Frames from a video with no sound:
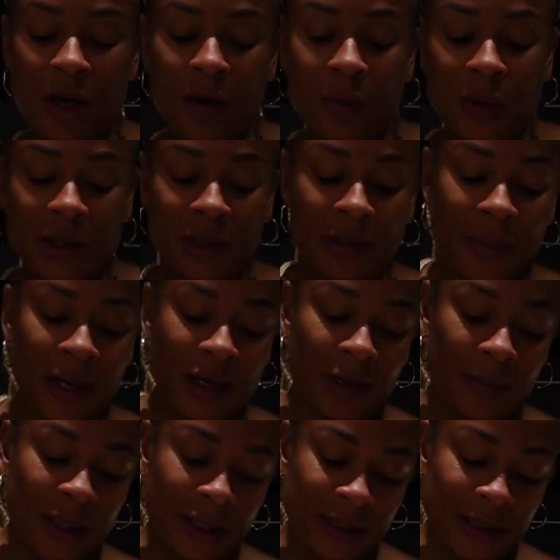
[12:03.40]
one tomato
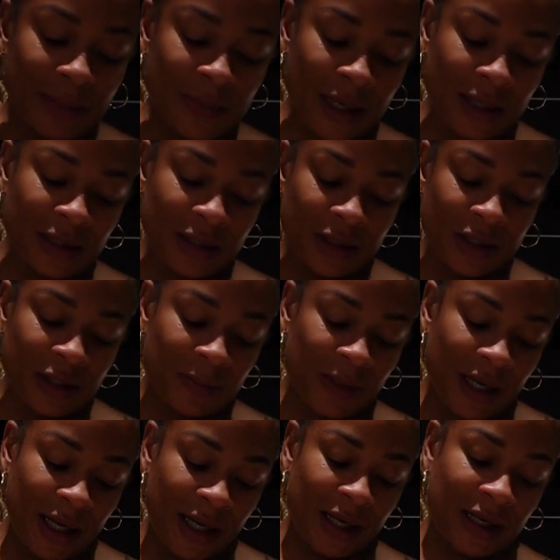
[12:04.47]
because I'm not gonna just be
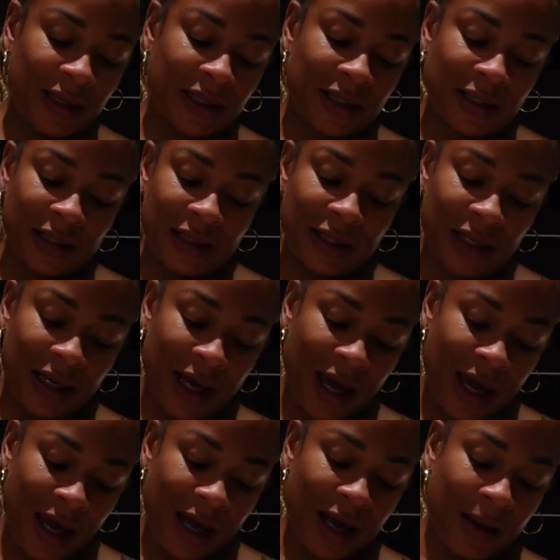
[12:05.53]
eating this
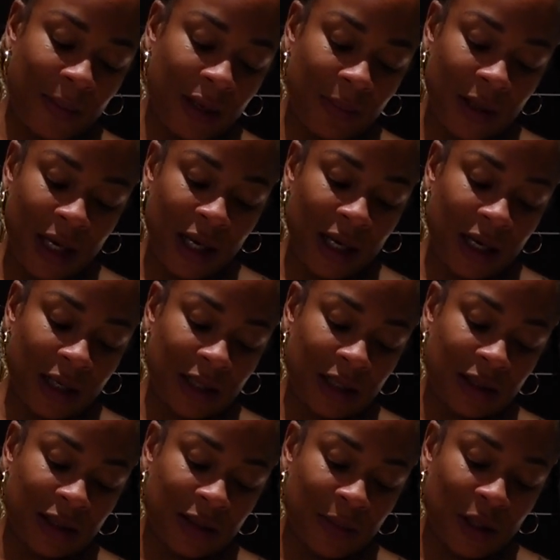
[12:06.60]
today. I'm gonna be eating
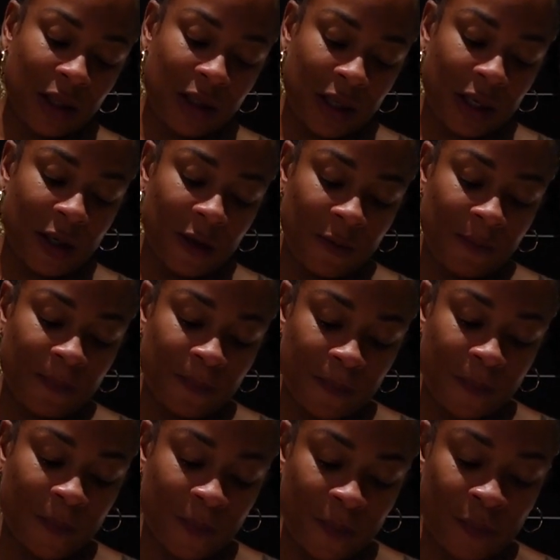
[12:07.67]
it tomorrow.
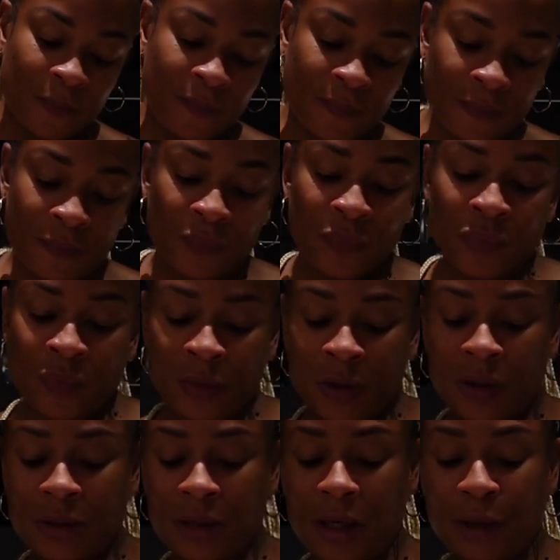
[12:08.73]

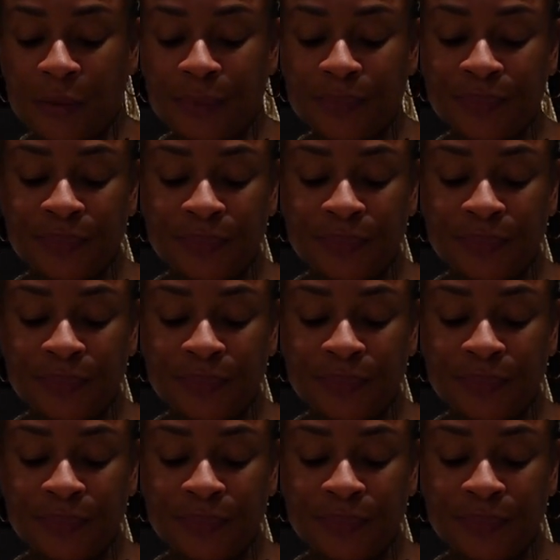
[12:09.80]
So